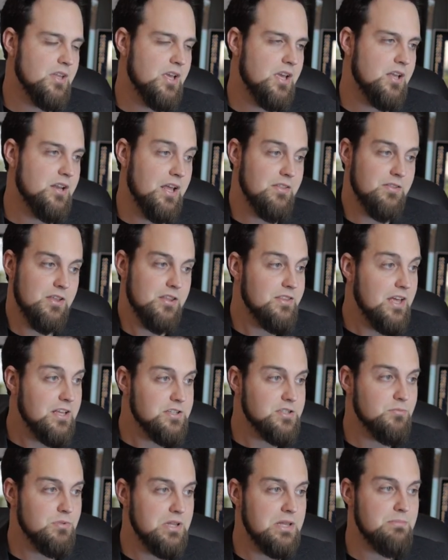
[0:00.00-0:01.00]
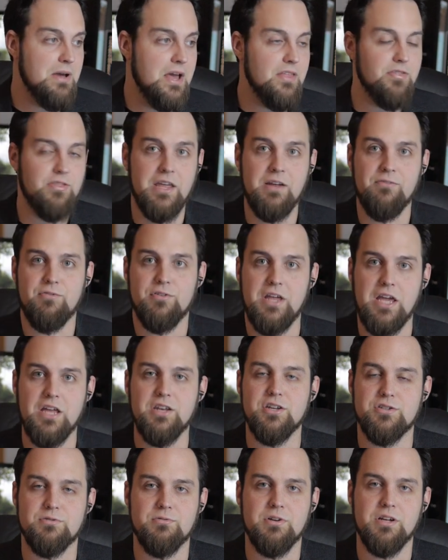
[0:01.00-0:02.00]
And, and that's a really bad thing for the
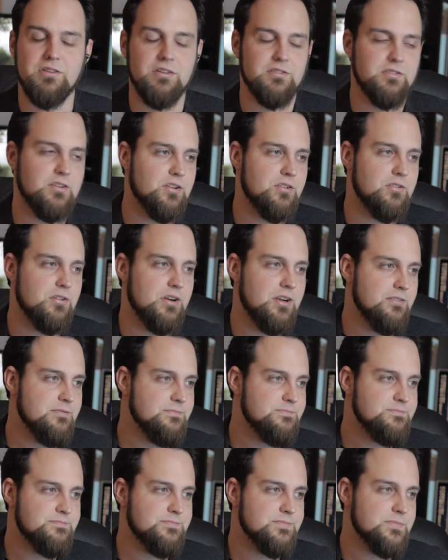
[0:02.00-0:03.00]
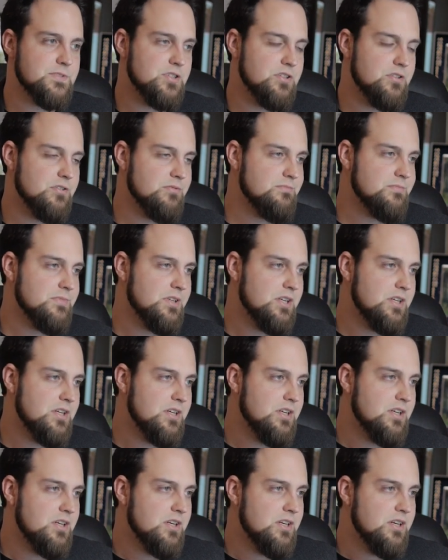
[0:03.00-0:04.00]
industry in this country. So
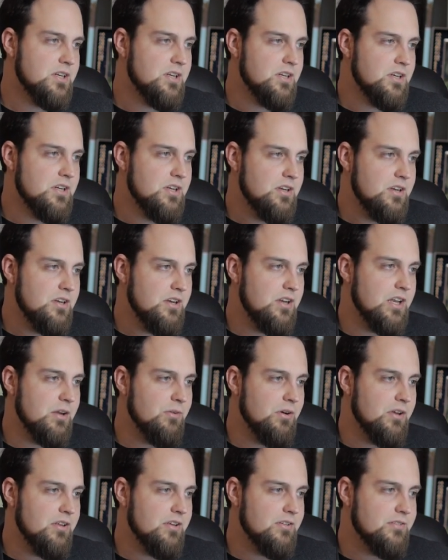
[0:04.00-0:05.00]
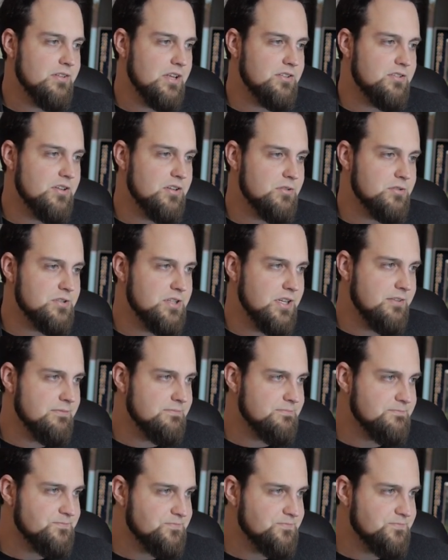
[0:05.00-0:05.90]
anyway, that's interesting.